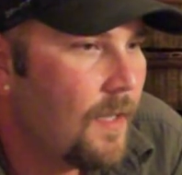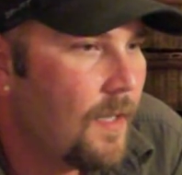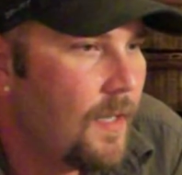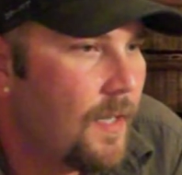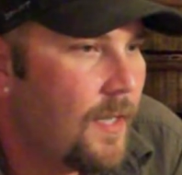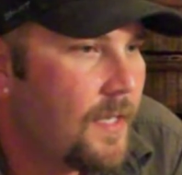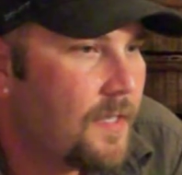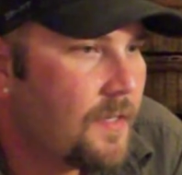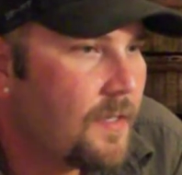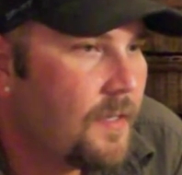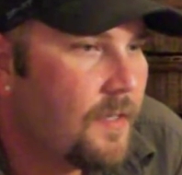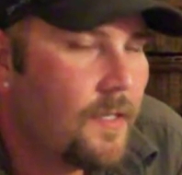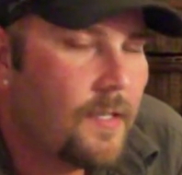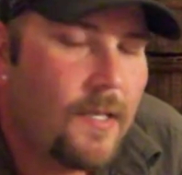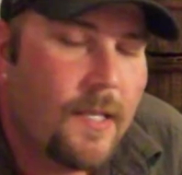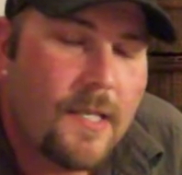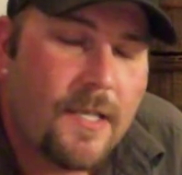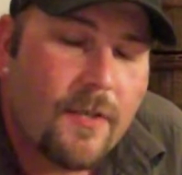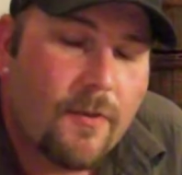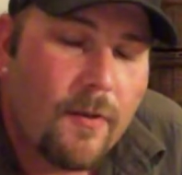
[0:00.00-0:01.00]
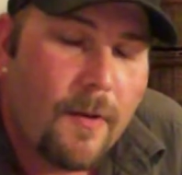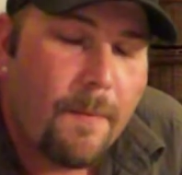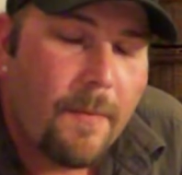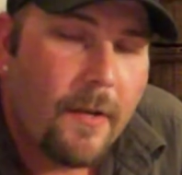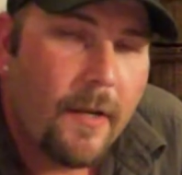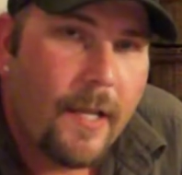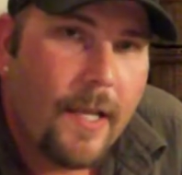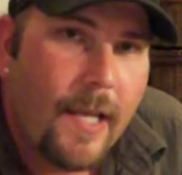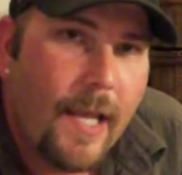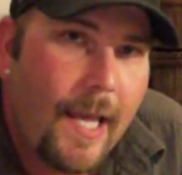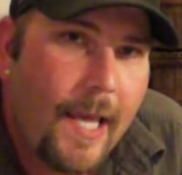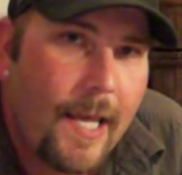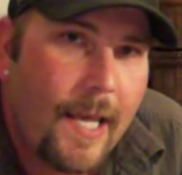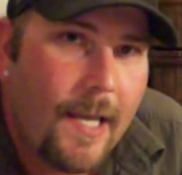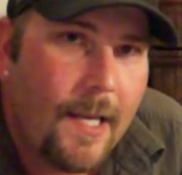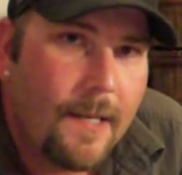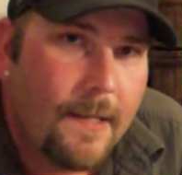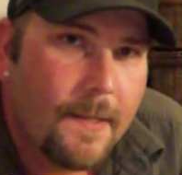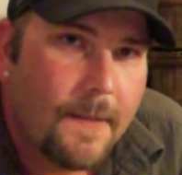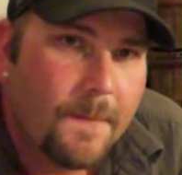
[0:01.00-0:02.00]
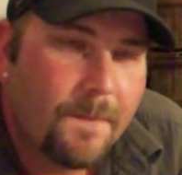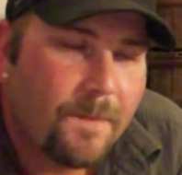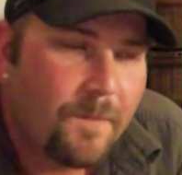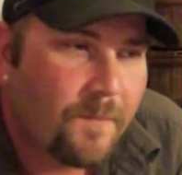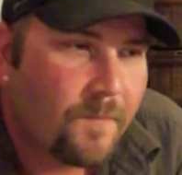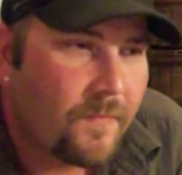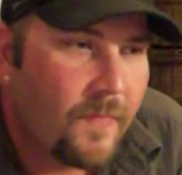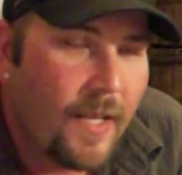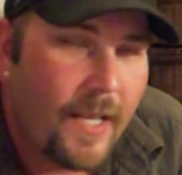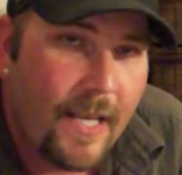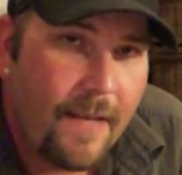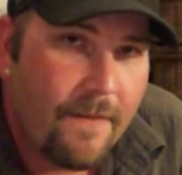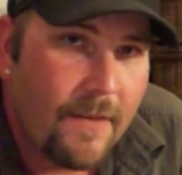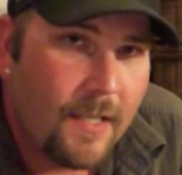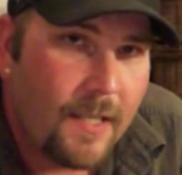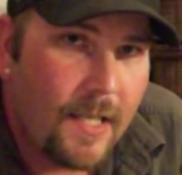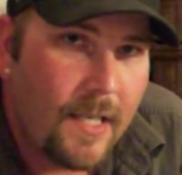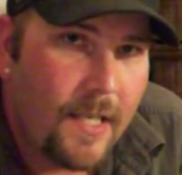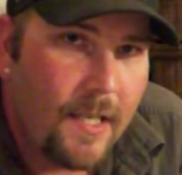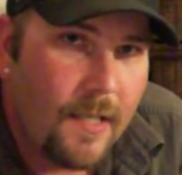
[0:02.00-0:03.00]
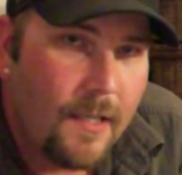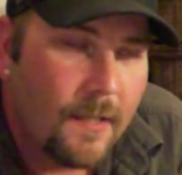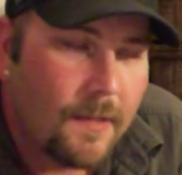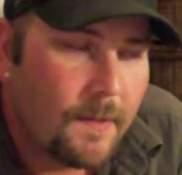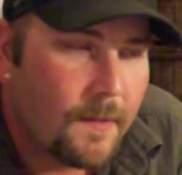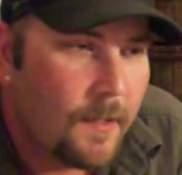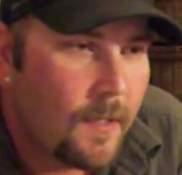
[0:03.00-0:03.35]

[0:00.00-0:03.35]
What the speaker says: it's distributing heat evenly,